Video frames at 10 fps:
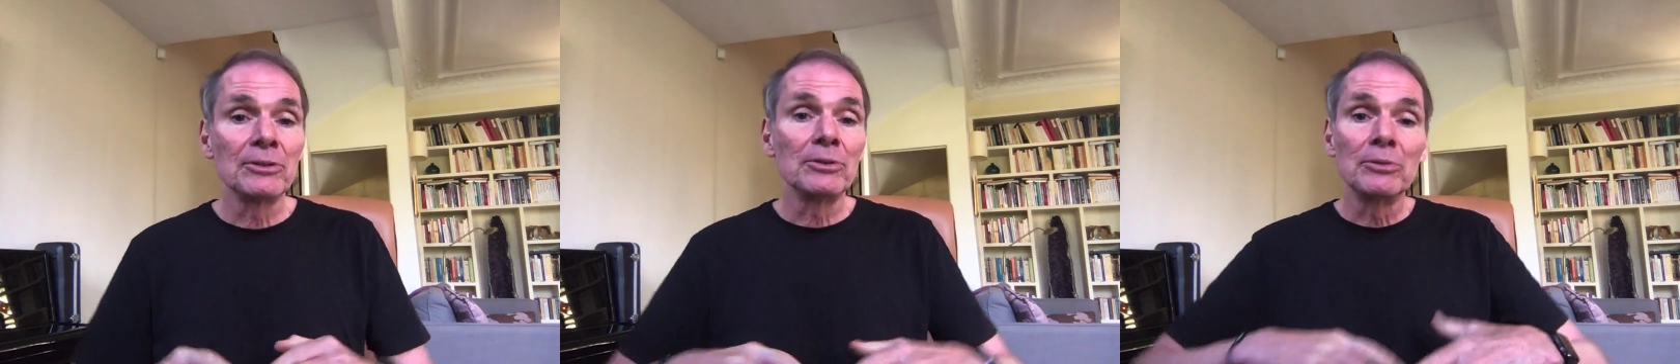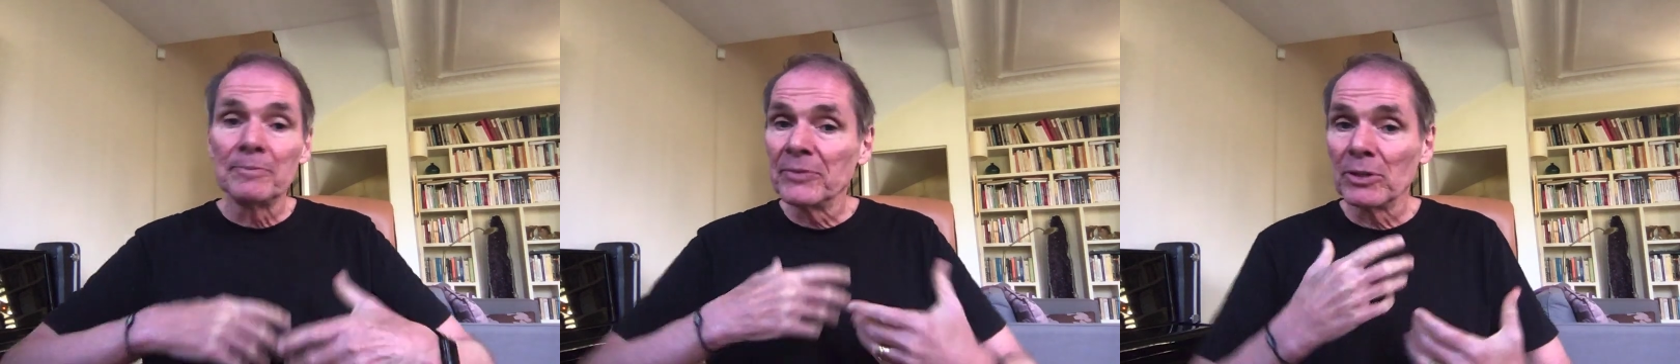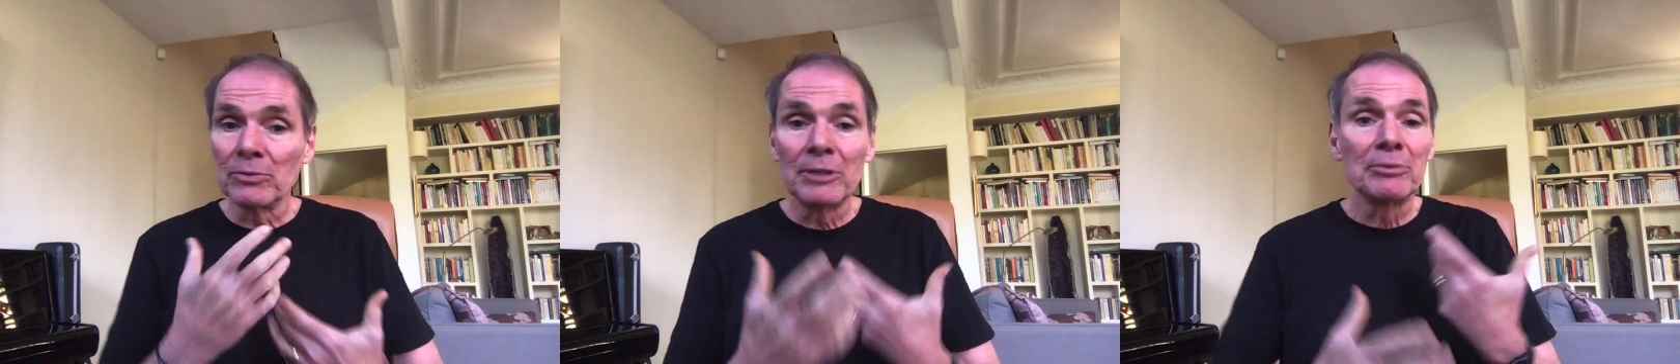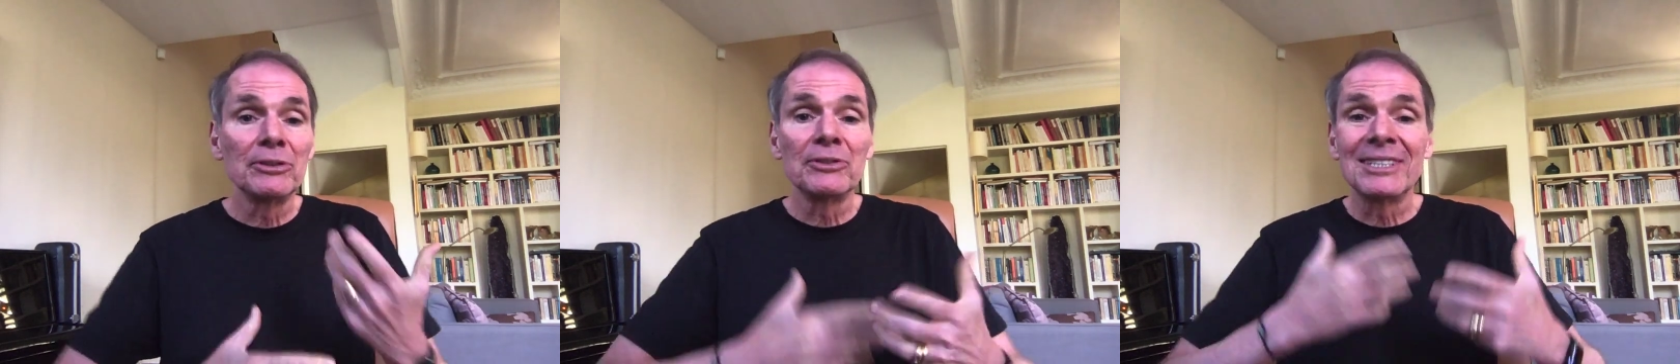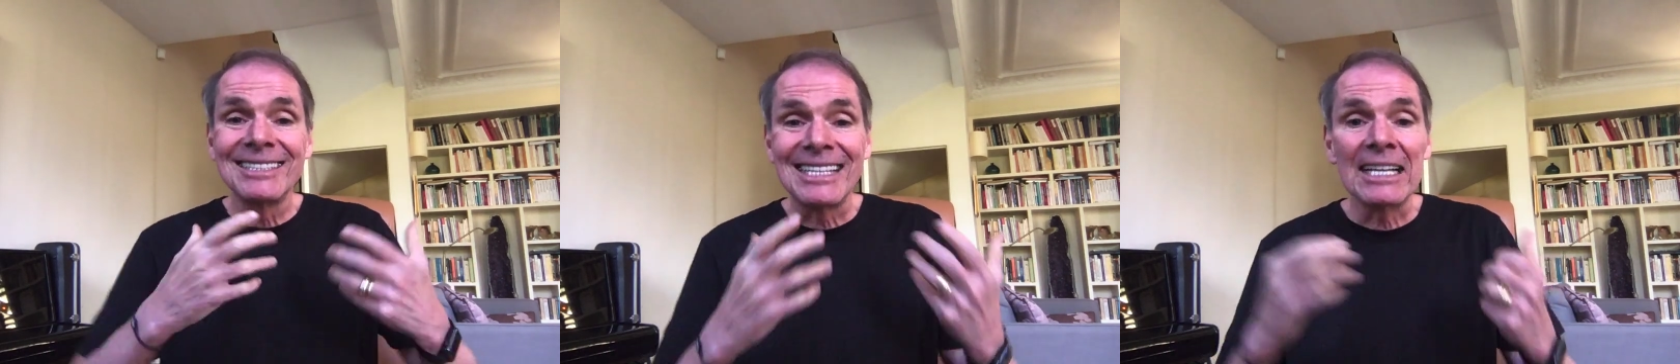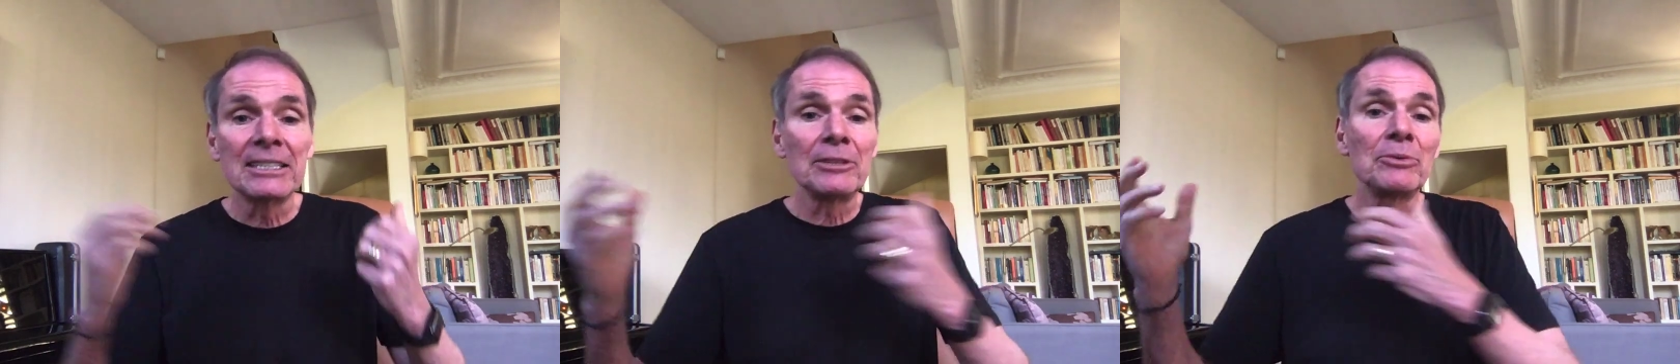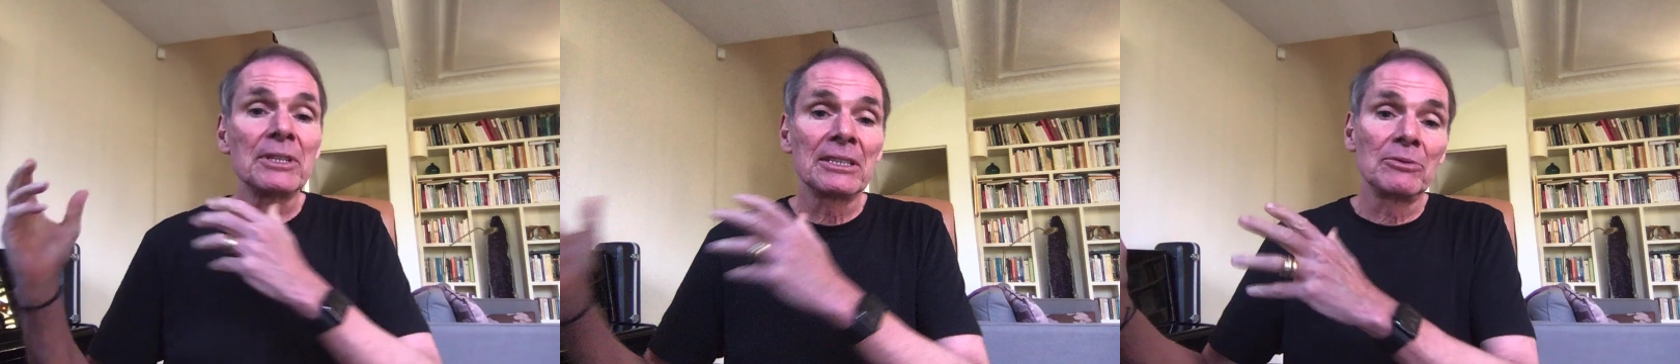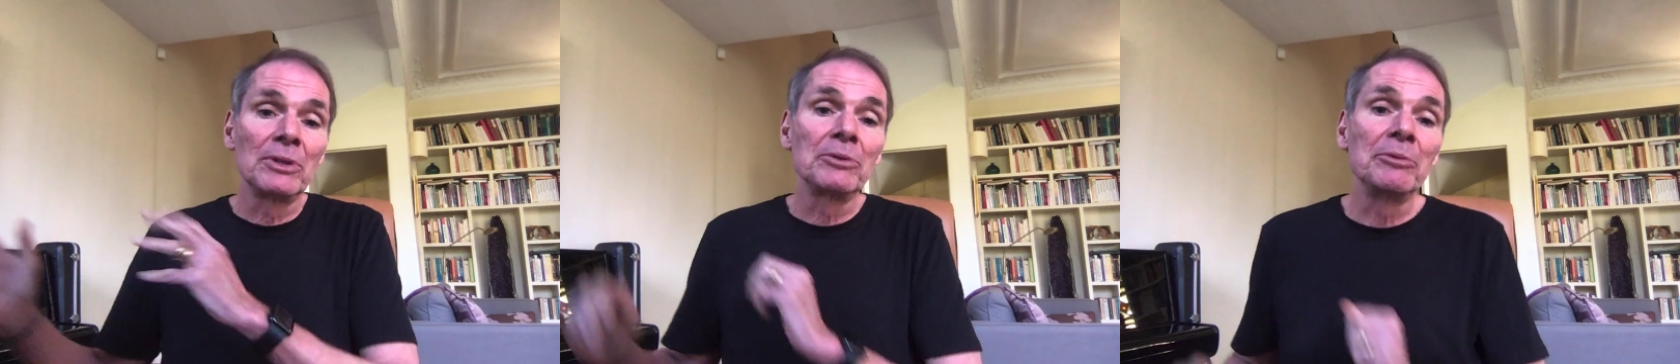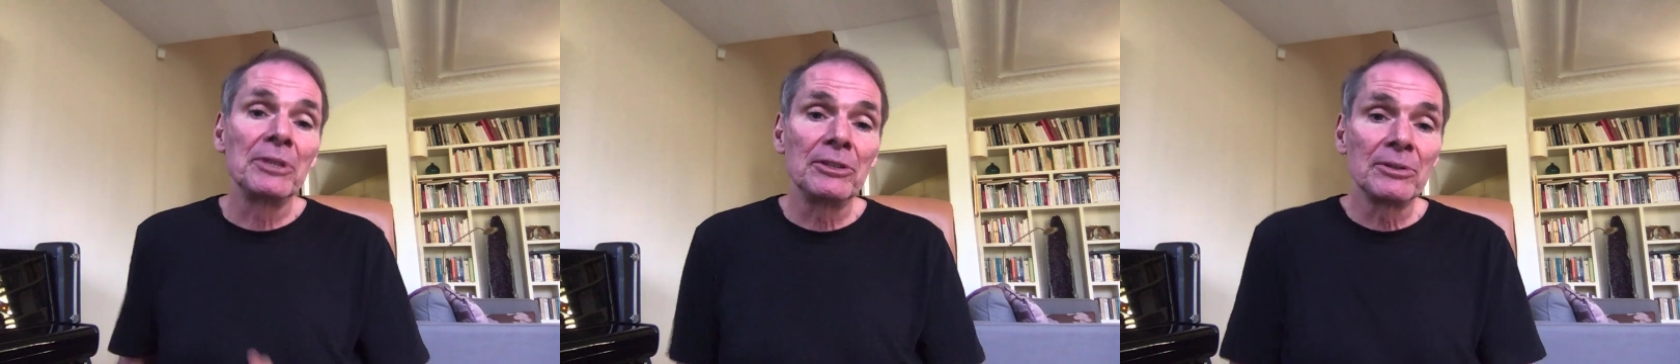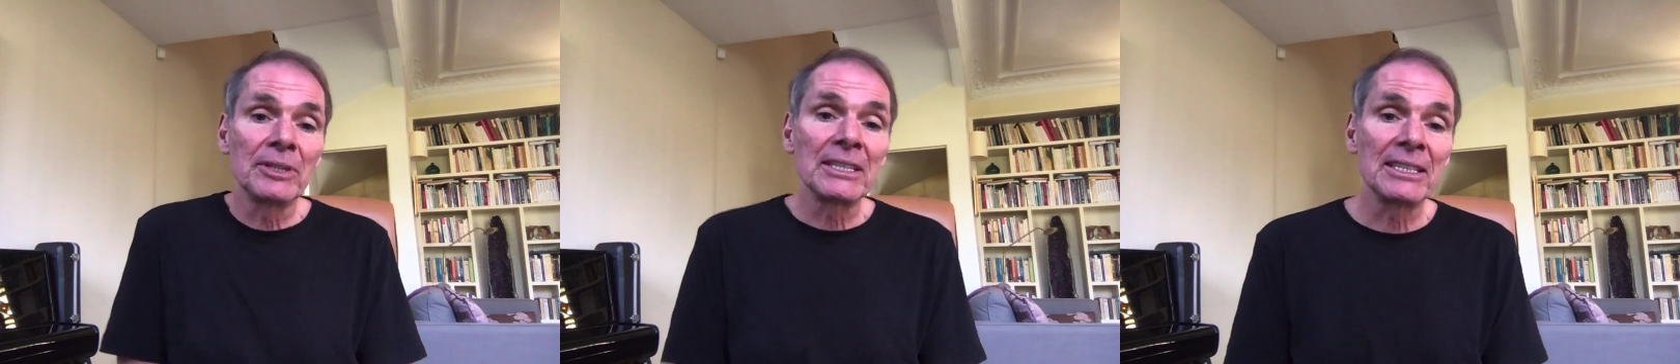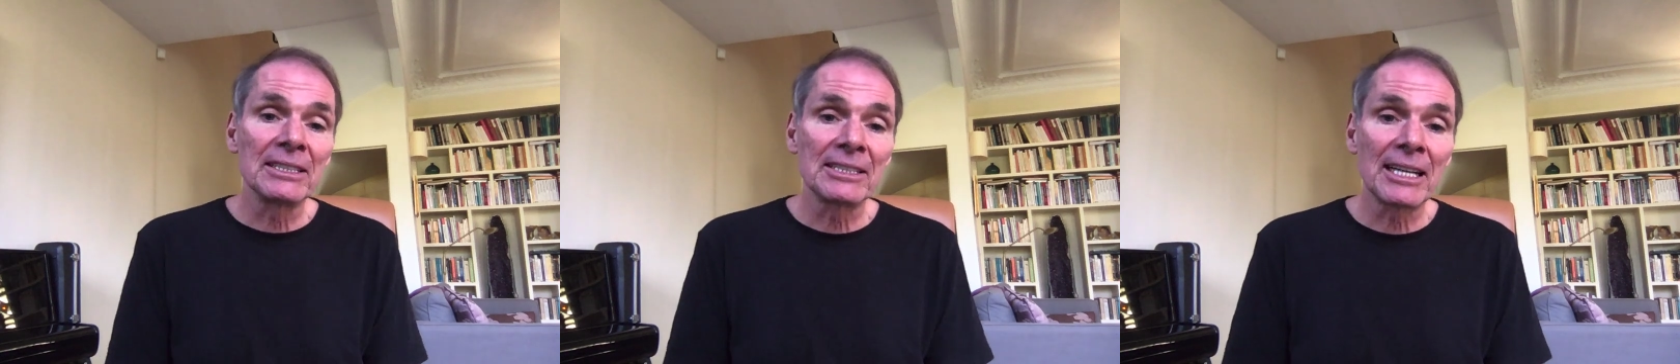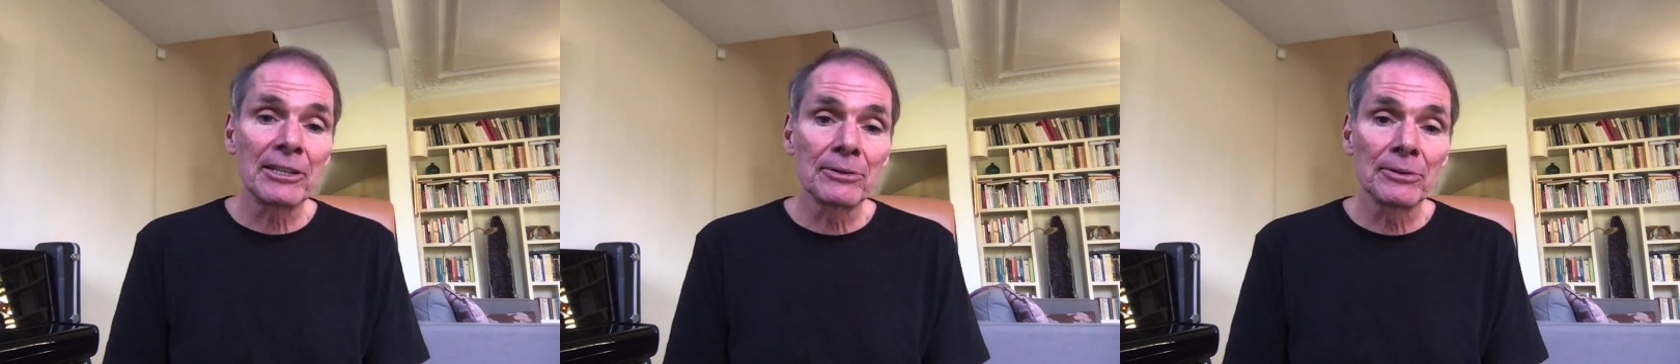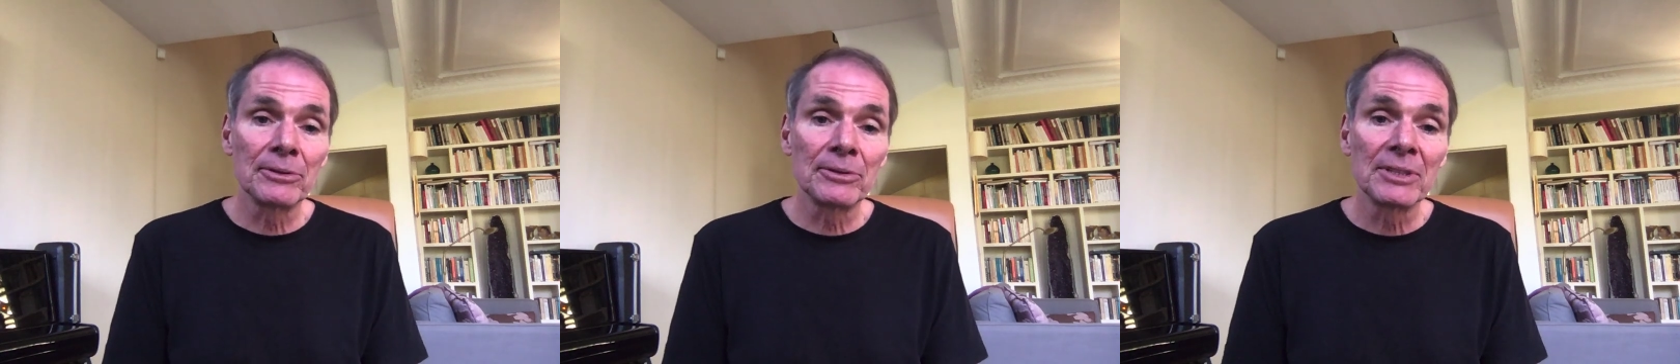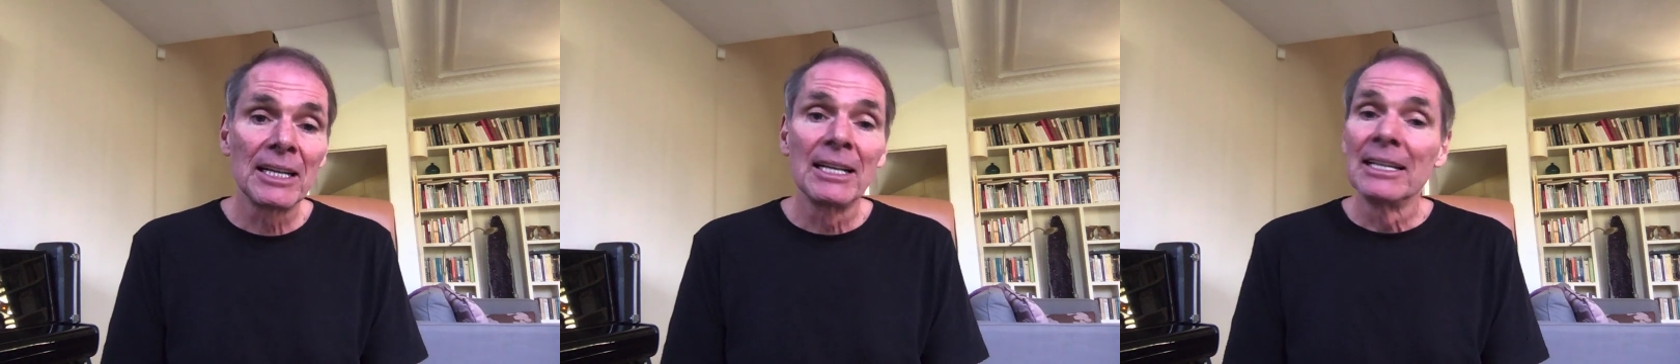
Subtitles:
to reproduce exactly what we would be doing in Santa Cruz.